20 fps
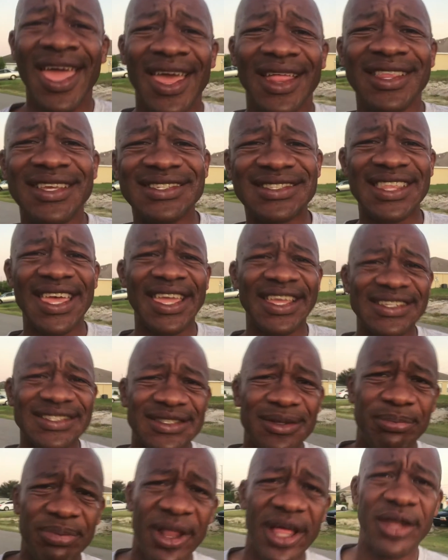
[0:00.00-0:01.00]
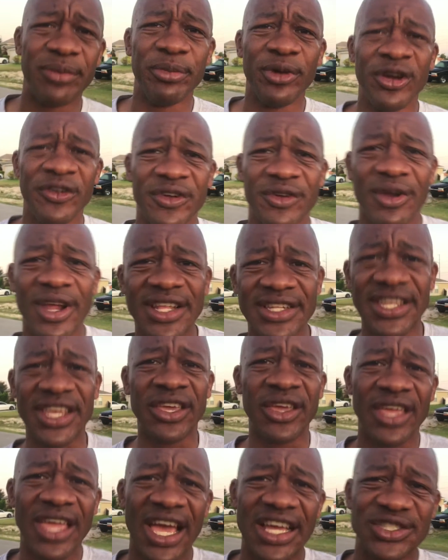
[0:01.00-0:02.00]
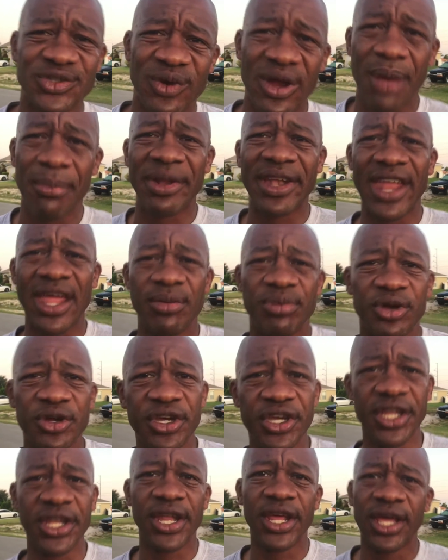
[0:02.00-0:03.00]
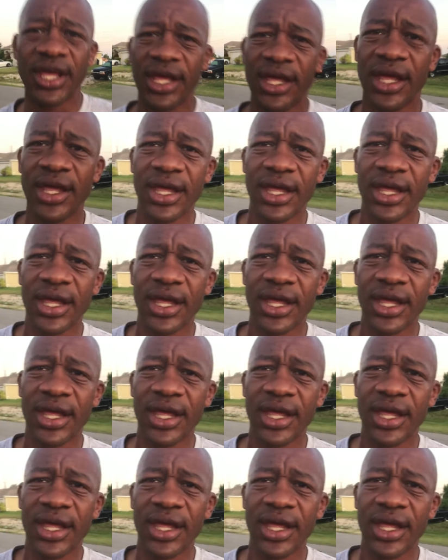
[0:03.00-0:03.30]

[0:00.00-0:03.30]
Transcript: Hey, at least that gets the blood moving, right? Take you guys around my neighborhood.